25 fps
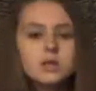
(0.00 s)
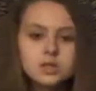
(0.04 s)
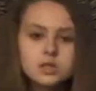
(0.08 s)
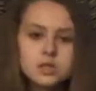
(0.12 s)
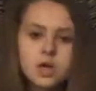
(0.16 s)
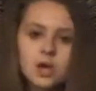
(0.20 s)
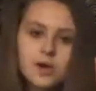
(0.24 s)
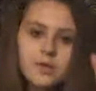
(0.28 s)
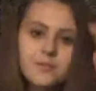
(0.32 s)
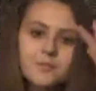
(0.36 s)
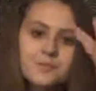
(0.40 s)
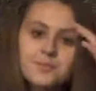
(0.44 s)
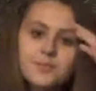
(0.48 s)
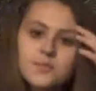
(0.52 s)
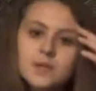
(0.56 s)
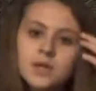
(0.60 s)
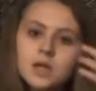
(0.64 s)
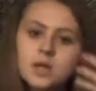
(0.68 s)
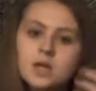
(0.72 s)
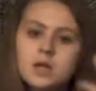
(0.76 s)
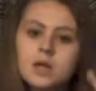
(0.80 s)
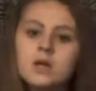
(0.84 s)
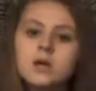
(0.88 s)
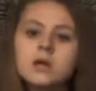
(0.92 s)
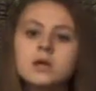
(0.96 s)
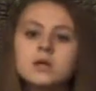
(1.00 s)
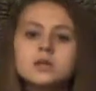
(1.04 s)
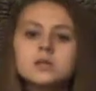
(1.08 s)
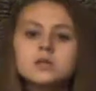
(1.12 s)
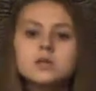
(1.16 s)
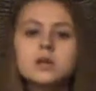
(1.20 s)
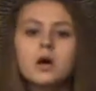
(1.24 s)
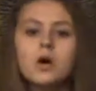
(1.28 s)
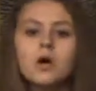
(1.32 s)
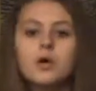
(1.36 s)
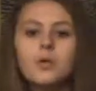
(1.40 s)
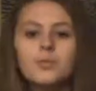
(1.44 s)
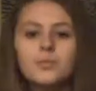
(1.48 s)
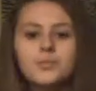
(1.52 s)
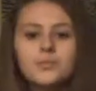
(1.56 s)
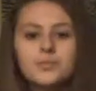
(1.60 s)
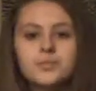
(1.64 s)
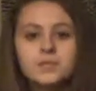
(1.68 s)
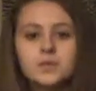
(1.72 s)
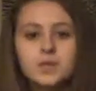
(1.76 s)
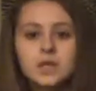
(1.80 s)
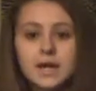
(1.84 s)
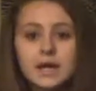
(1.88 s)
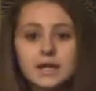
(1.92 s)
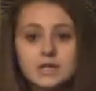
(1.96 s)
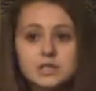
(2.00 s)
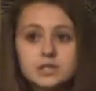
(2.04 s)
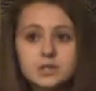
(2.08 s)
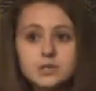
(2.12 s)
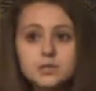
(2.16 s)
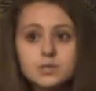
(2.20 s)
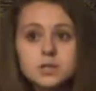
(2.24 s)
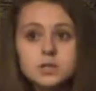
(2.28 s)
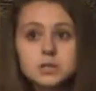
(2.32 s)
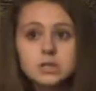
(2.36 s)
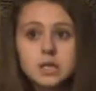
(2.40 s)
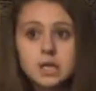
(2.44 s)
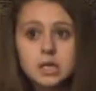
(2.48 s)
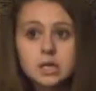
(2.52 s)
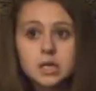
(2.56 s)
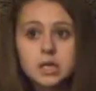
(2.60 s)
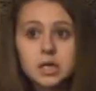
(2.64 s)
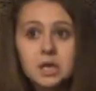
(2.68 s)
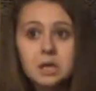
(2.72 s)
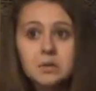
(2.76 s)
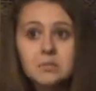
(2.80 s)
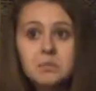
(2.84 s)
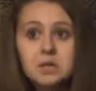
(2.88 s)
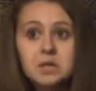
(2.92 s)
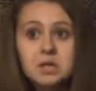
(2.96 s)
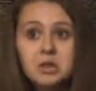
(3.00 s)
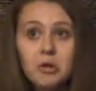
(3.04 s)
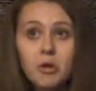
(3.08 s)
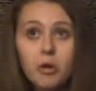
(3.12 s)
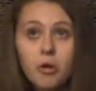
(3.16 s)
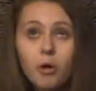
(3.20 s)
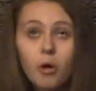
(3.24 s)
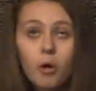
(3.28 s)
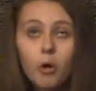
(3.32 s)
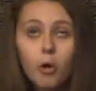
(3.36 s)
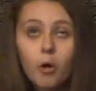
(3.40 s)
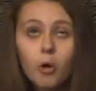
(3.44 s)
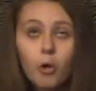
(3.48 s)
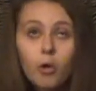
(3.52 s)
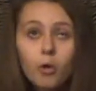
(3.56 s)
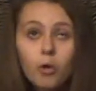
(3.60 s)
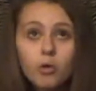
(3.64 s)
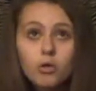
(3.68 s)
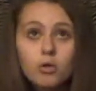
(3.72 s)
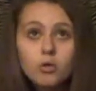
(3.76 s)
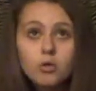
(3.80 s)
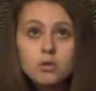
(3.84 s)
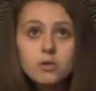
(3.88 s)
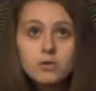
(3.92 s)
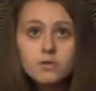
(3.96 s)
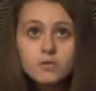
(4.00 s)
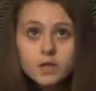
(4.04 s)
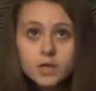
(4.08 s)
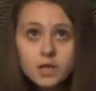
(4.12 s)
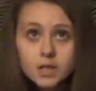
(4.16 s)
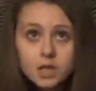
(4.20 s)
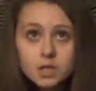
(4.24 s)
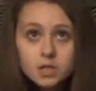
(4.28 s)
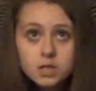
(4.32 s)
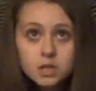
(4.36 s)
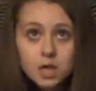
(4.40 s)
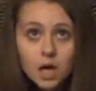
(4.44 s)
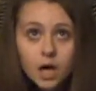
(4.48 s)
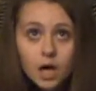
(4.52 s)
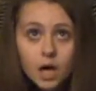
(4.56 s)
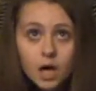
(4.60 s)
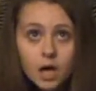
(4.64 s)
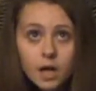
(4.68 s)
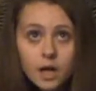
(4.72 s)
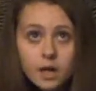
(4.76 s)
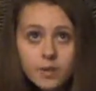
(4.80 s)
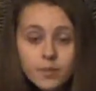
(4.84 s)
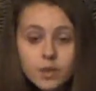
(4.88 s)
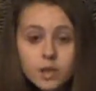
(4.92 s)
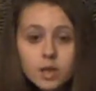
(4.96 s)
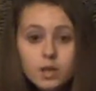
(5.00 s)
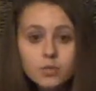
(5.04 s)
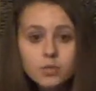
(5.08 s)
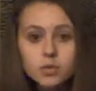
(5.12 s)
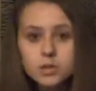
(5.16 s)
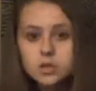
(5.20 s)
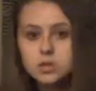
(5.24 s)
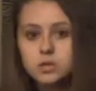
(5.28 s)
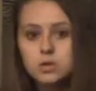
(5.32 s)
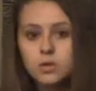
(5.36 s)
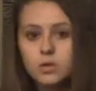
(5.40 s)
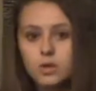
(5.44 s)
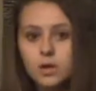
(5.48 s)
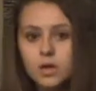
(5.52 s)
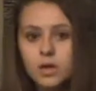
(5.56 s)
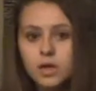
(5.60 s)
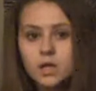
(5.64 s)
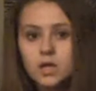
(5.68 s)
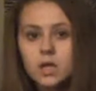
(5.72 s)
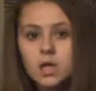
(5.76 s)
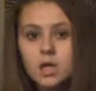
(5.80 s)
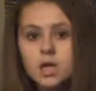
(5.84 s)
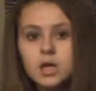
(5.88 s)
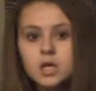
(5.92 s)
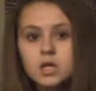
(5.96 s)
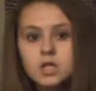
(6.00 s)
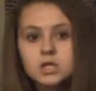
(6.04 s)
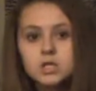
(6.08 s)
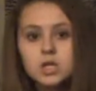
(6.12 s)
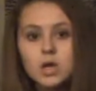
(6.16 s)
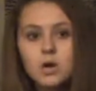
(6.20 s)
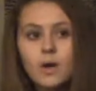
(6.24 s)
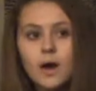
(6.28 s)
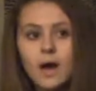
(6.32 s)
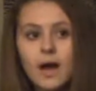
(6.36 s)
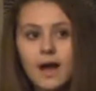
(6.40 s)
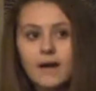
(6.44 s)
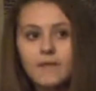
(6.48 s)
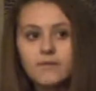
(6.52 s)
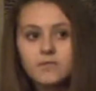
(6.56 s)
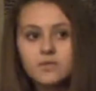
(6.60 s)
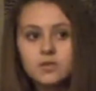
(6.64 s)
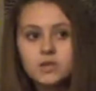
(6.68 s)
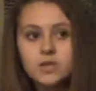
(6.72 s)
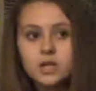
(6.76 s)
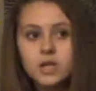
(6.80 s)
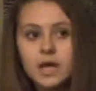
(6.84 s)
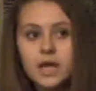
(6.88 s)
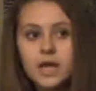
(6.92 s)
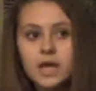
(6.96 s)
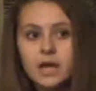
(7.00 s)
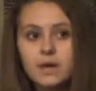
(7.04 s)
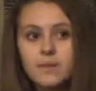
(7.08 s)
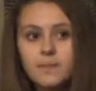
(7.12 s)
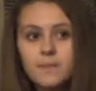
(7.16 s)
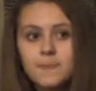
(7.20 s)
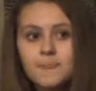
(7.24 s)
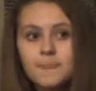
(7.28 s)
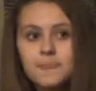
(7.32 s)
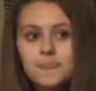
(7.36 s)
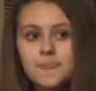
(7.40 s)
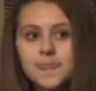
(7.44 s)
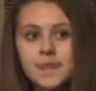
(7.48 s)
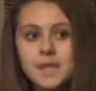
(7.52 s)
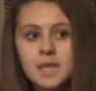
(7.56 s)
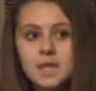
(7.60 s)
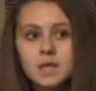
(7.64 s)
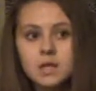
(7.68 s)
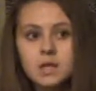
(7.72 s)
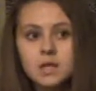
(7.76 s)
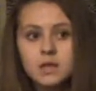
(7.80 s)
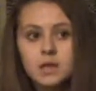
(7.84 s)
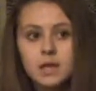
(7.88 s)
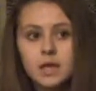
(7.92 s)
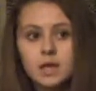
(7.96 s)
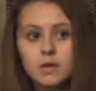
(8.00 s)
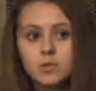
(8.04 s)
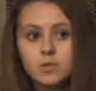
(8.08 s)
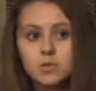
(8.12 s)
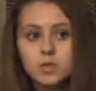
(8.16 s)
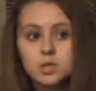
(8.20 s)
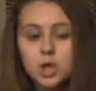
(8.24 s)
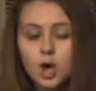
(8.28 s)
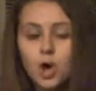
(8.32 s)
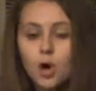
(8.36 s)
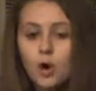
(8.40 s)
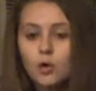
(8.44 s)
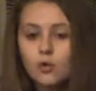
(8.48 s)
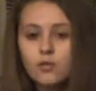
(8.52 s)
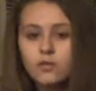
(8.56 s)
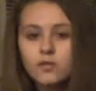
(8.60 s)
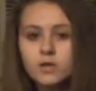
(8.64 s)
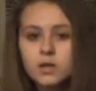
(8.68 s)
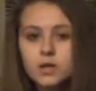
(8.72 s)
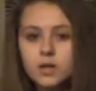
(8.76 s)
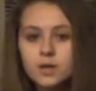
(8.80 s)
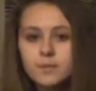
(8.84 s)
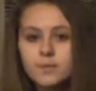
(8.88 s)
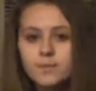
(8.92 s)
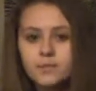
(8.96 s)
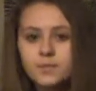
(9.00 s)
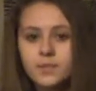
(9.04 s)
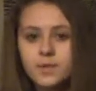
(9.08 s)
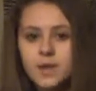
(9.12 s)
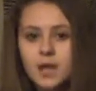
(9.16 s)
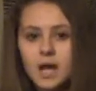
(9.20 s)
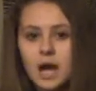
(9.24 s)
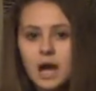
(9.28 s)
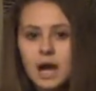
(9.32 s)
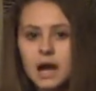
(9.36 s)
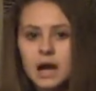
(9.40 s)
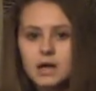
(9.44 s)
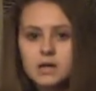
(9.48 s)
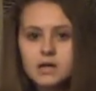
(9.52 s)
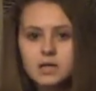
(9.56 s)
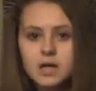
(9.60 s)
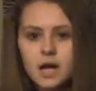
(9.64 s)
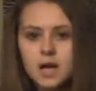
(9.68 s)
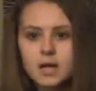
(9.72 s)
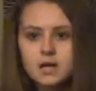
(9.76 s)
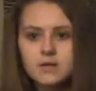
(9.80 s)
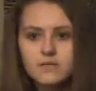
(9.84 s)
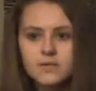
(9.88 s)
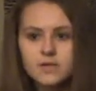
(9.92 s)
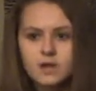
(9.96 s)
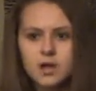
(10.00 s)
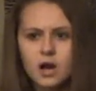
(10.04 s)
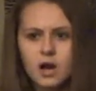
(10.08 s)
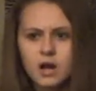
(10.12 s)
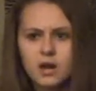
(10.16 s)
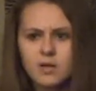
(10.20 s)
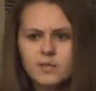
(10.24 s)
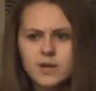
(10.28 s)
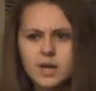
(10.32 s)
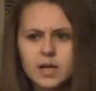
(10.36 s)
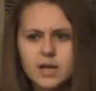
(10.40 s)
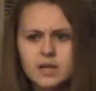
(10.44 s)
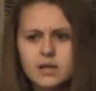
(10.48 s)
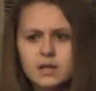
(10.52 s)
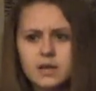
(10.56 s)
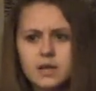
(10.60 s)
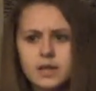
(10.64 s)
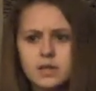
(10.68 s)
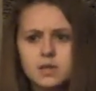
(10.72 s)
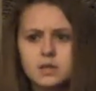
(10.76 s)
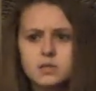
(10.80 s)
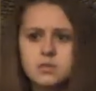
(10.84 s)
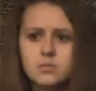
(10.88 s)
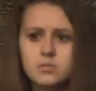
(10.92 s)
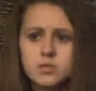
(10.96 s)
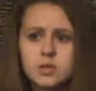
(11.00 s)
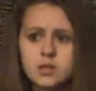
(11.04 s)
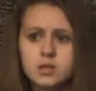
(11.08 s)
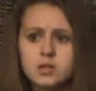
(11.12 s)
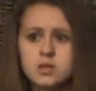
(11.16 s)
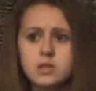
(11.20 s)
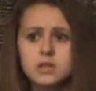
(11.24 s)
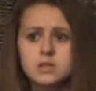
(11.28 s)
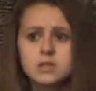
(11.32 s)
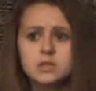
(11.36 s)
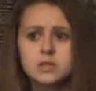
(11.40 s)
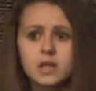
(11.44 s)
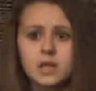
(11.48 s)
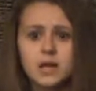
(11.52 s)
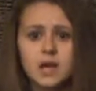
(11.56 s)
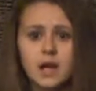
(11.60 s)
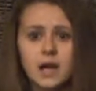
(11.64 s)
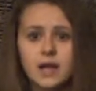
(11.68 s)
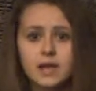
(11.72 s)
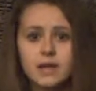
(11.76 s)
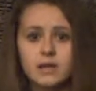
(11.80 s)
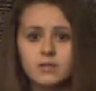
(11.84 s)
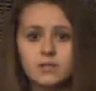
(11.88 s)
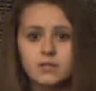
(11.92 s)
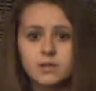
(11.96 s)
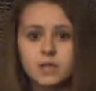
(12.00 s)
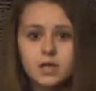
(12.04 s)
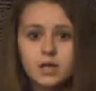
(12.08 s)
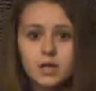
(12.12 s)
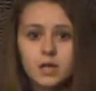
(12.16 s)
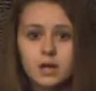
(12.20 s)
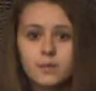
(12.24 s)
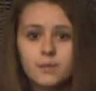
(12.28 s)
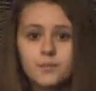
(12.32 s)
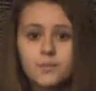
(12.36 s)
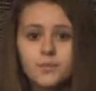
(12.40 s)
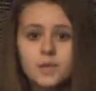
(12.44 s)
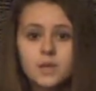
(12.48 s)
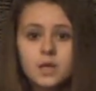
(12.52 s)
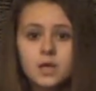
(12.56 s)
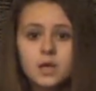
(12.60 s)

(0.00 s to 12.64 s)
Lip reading: I'm sorry. So yeah, she was staring at me the whole freaking time, and it was annoying. So after the game, like, was over, I kind of forgot about it, like, to be honest. Like, I didn't really care.